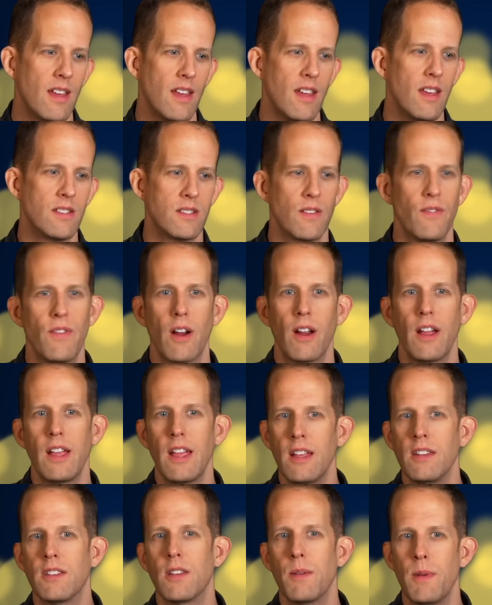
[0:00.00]
is very
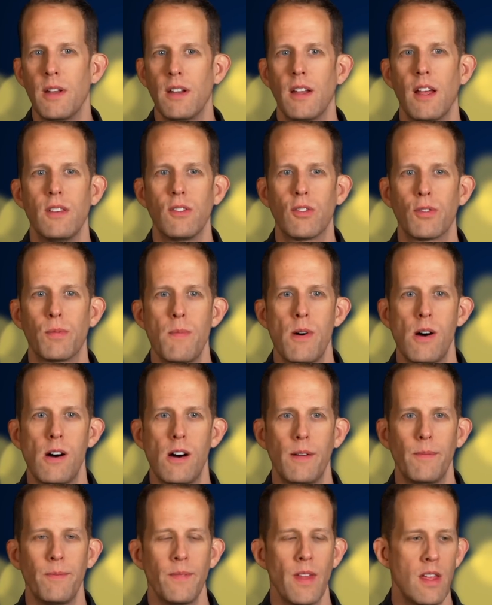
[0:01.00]
intimate and
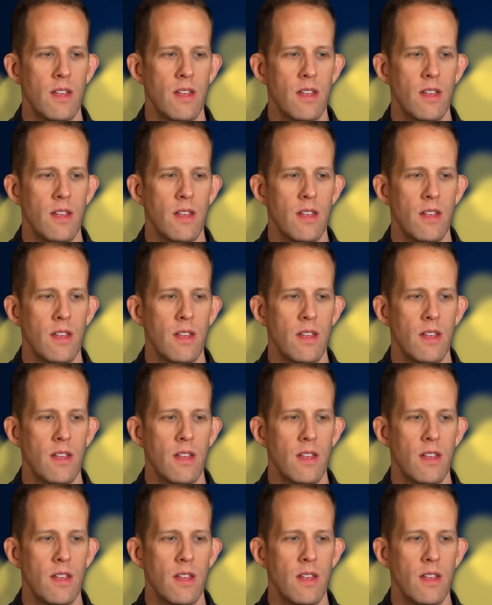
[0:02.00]
small.